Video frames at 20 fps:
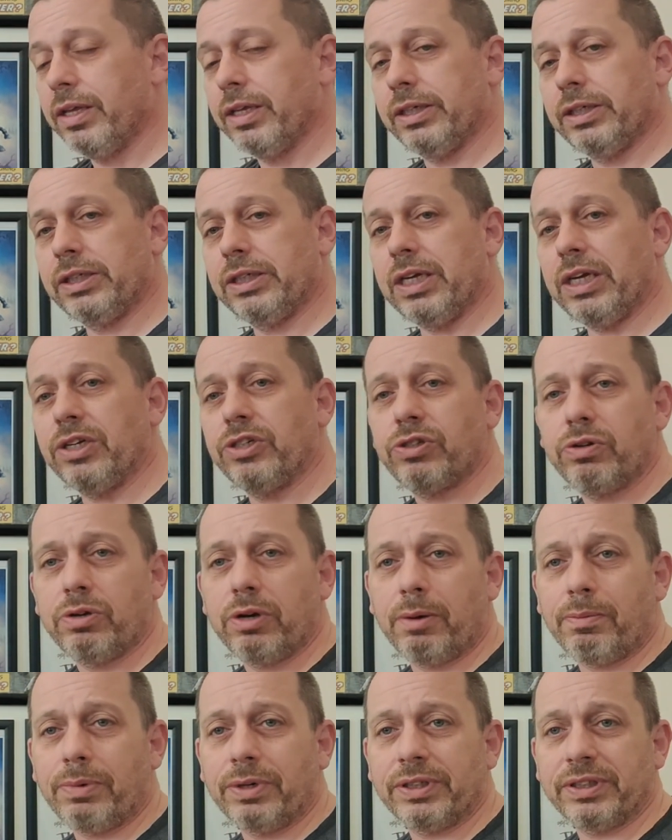This is
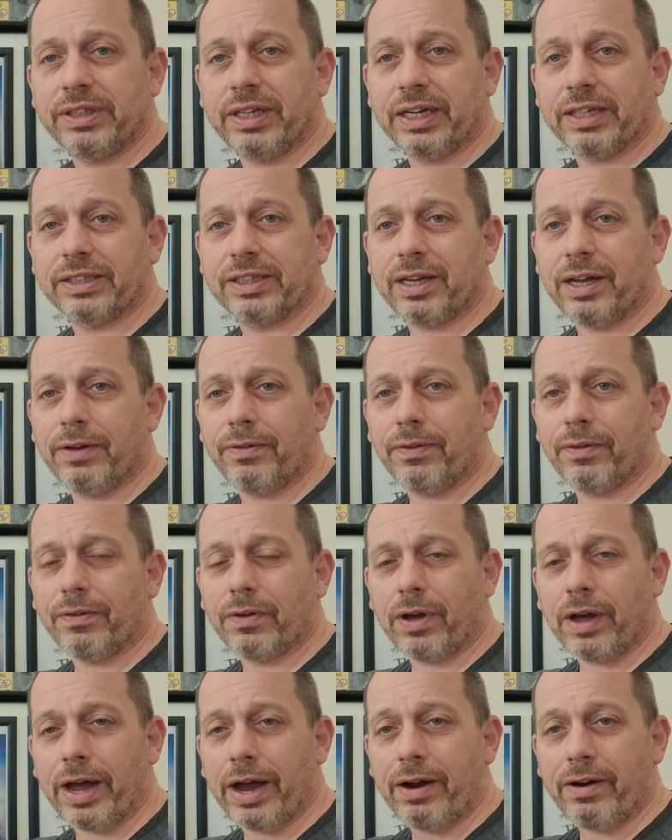issue number 6. I
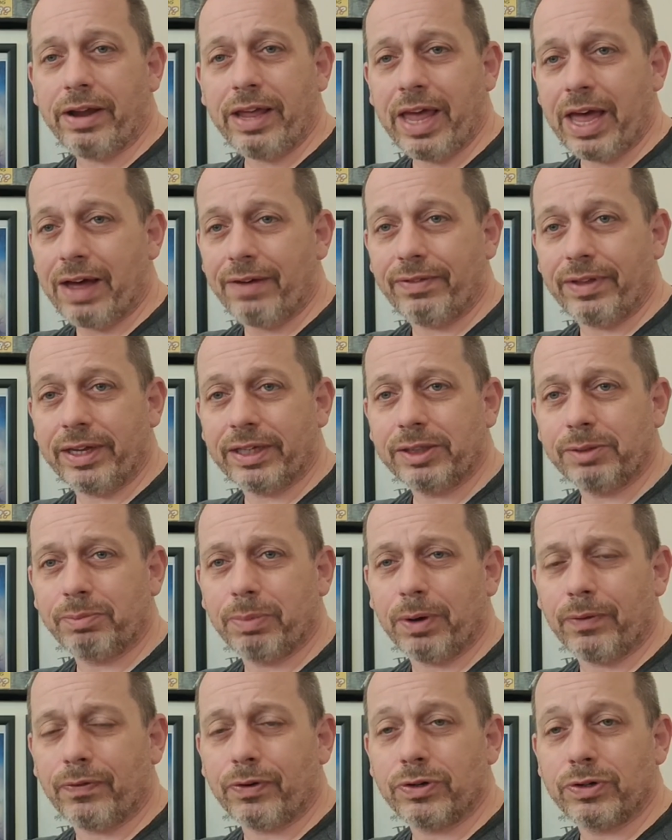already have this,
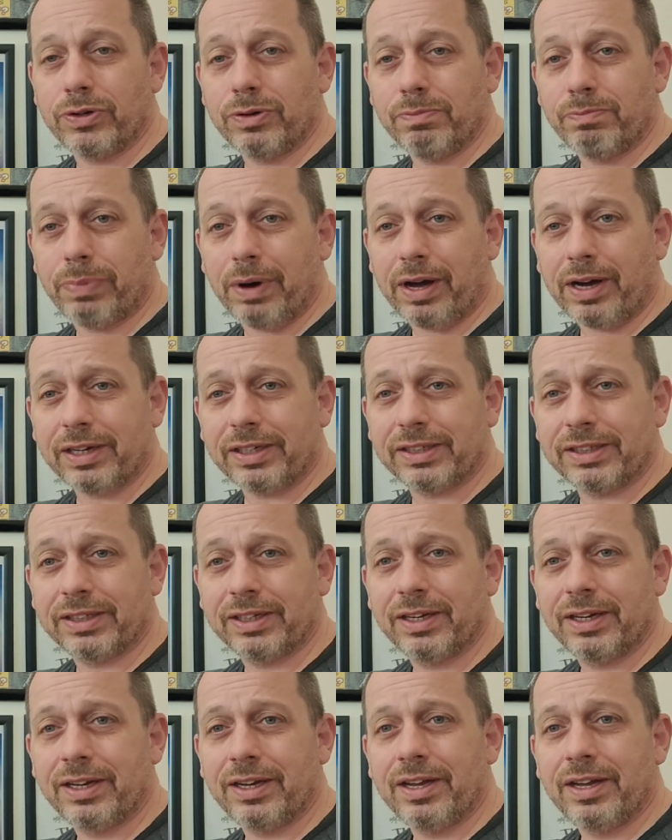but for $2,